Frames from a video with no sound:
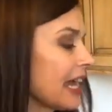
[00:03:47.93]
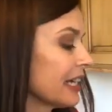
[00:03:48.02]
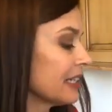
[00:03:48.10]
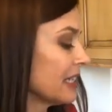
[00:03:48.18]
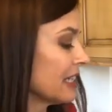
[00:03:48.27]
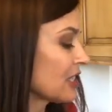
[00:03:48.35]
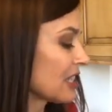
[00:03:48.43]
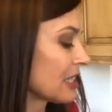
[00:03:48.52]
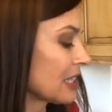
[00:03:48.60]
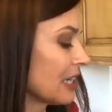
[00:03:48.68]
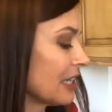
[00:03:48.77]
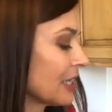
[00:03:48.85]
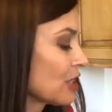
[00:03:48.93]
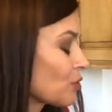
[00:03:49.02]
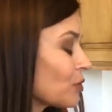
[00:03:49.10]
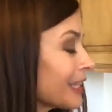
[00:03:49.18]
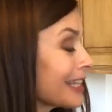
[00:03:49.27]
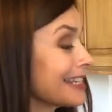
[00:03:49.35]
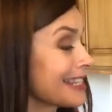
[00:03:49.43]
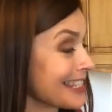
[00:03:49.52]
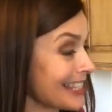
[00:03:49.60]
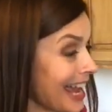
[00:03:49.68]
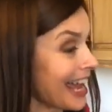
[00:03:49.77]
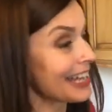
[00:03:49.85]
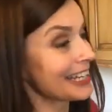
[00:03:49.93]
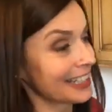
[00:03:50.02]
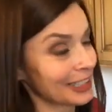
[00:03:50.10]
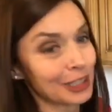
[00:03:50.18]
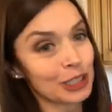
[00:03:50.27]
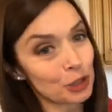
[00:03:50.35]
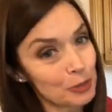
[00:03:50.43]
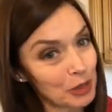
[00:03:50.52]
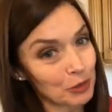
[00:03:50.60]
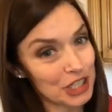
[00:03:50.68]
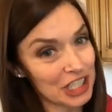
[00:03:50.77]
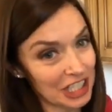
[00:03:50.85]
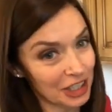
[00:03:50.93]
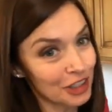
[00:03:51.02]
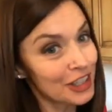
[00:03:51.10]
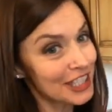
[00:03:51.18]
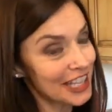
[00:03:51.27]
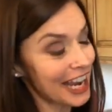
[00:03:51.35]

And it's really sad and a little bit ridiculous.